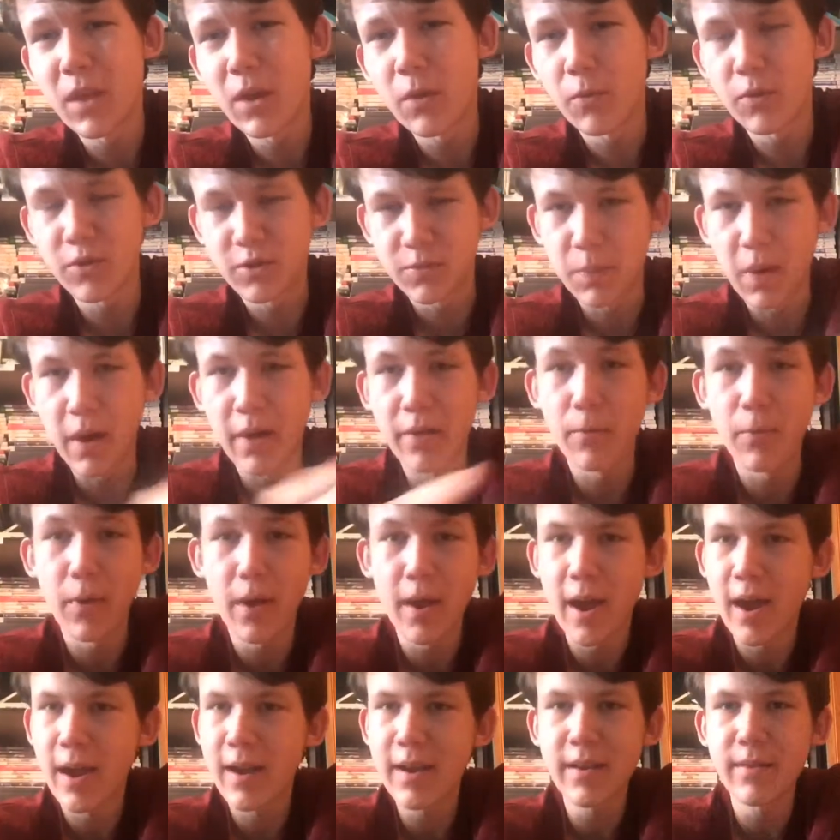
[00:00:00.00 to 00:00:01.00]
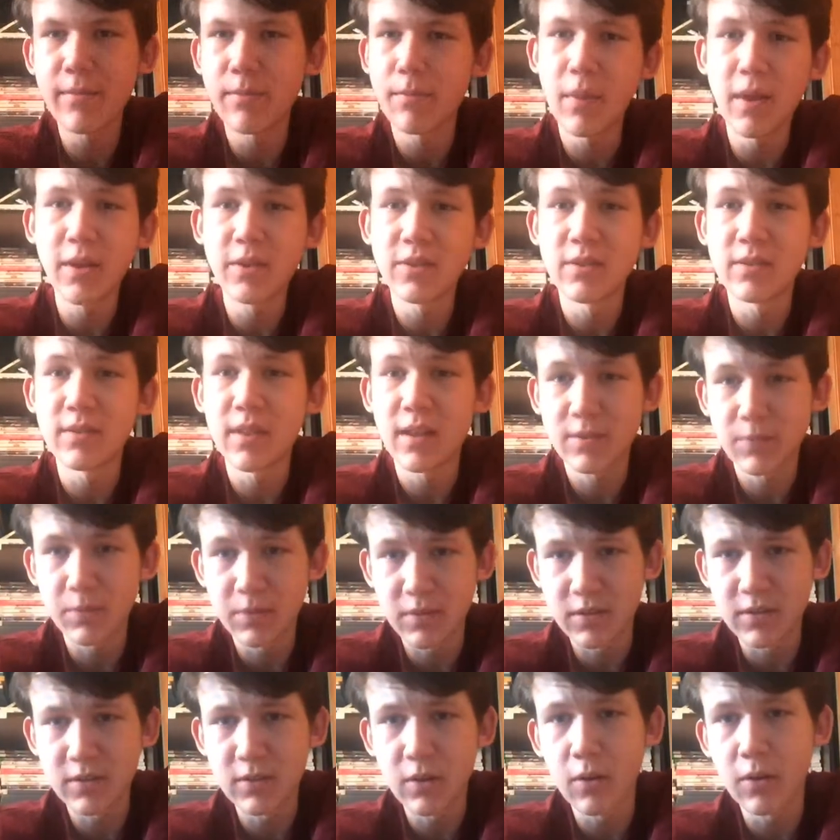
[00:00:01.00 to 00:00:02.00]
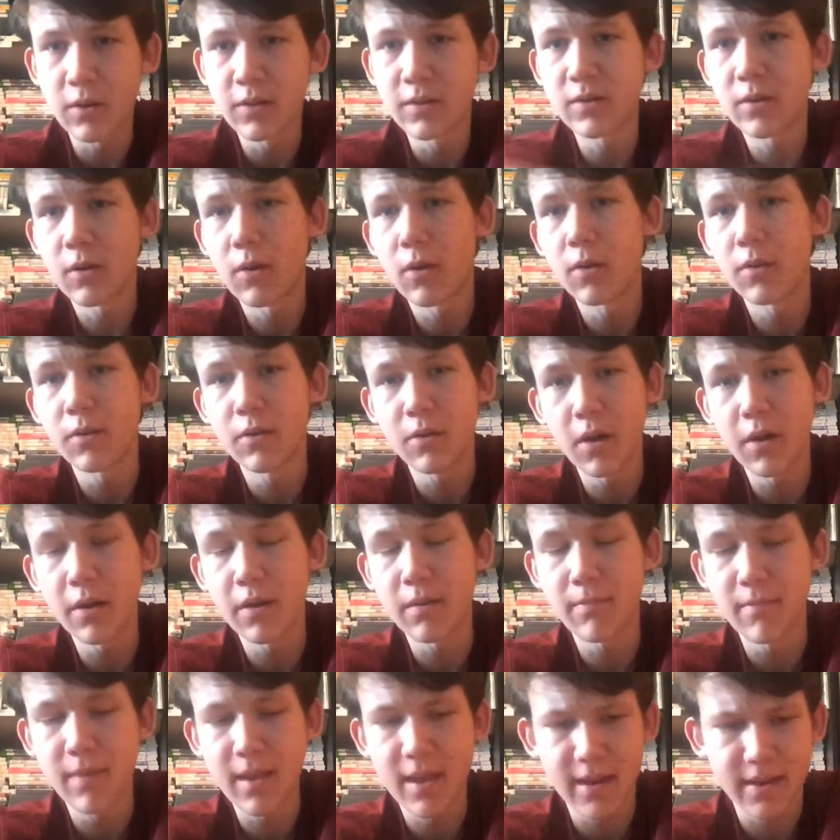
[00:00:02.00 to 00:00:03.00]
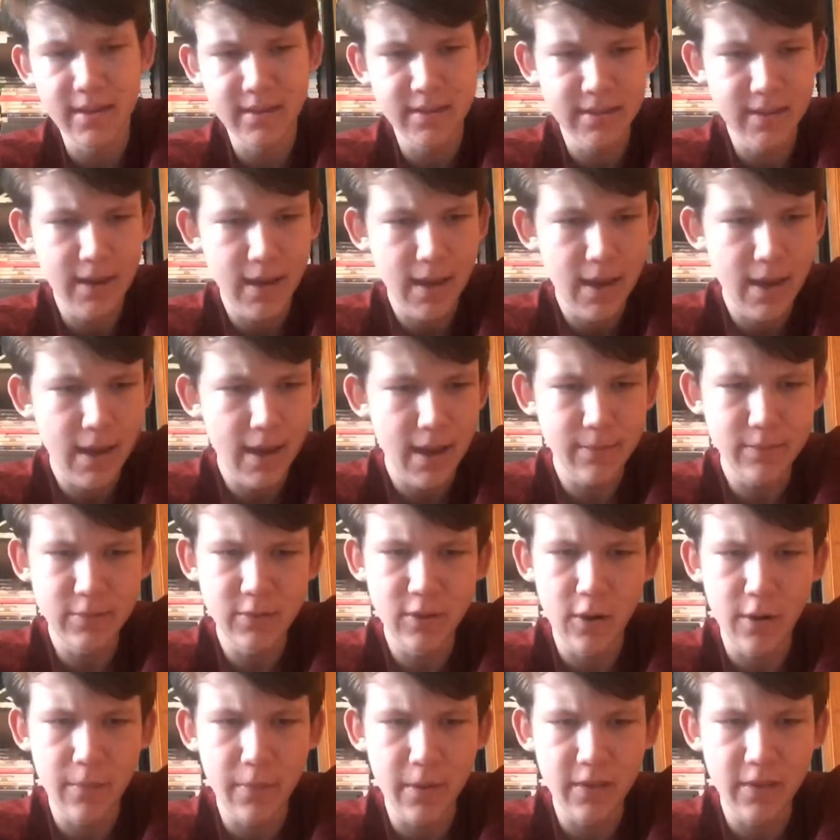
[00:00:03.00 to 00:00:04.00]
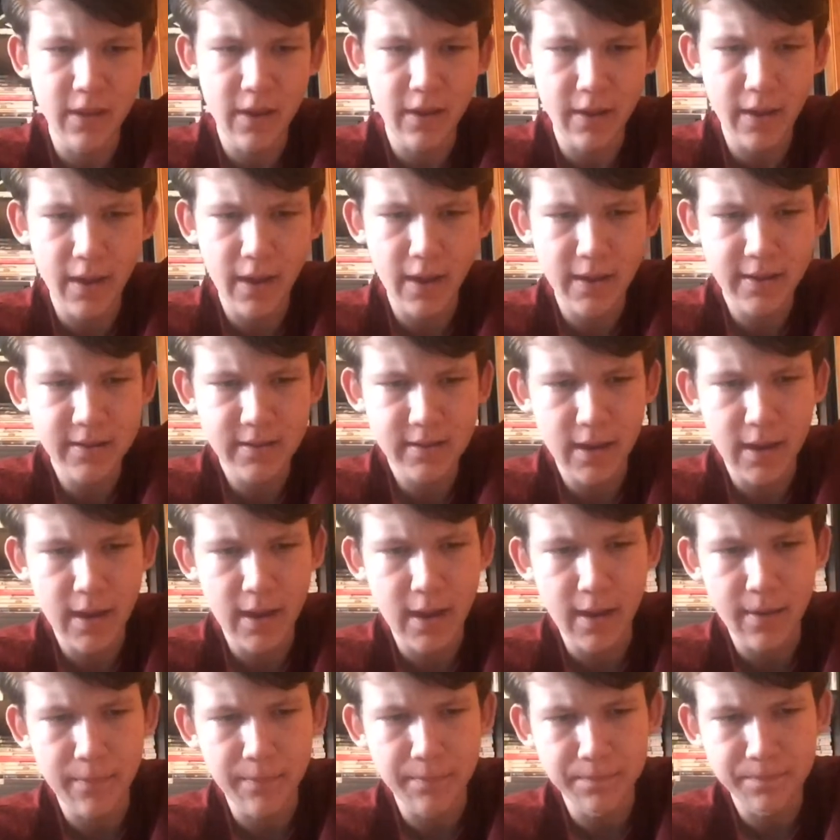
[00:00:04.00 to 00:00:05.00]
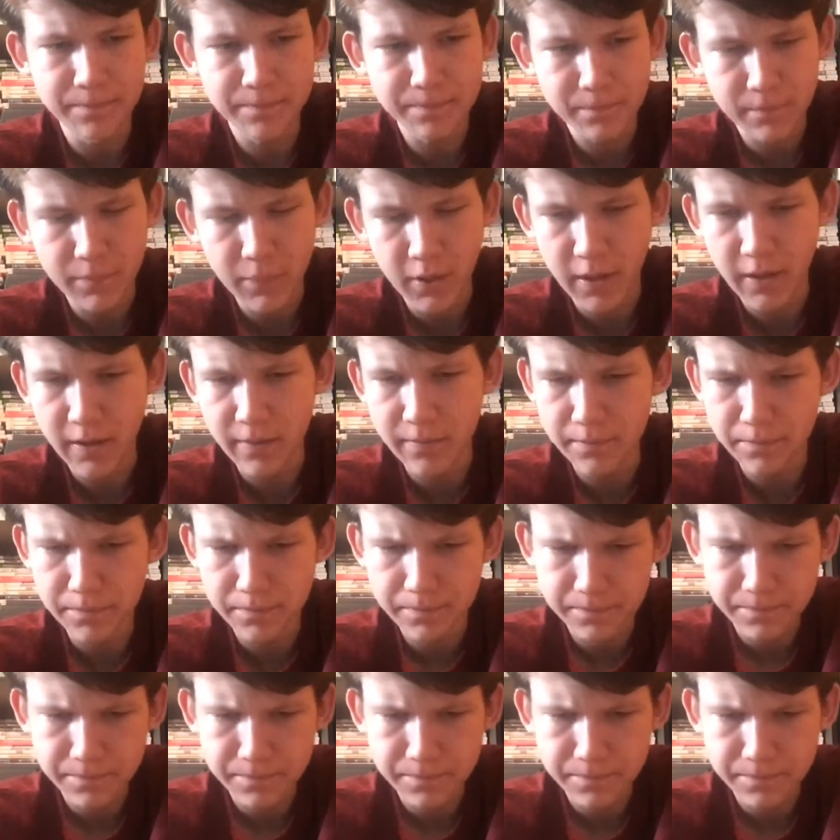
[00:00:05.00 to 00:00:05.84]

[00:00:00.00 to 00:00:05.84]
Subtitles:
which by the way I didn't mention that's what the song is called, Young and Menace. I'm sorry about that, guys, but